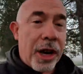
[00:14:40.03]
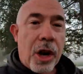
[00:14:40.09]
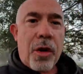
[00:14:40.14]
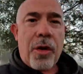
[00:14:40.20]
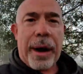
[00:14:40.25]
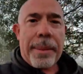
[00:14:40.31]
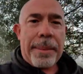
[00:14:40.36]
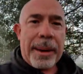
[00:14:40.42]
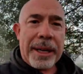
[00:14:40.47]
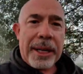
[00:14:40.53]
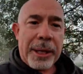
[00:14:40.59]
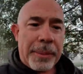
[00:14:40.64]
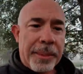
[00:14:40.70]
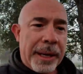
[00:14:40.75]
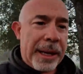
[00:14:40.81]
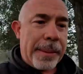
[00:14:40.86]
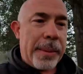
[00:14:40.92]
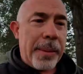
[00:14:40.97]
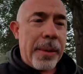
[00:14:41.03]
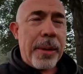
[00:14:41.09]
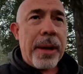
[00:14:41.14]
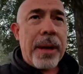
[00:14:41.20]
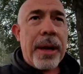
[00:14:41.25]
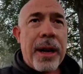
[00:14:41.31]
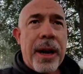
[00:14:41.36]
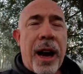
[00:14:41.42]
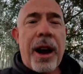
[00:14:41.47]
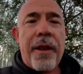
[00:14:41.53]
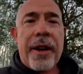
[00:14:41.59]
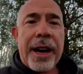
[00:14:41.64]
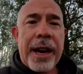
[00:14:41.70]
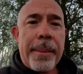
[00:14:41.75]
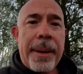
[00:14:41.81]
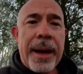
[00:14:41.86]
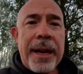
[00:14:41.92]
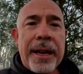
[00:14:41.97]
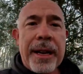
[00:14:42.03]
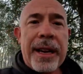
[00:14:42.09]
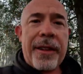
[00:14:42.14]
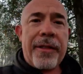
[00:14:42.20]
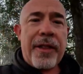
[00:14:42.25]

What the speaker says: Great bunch of people. I recommend it.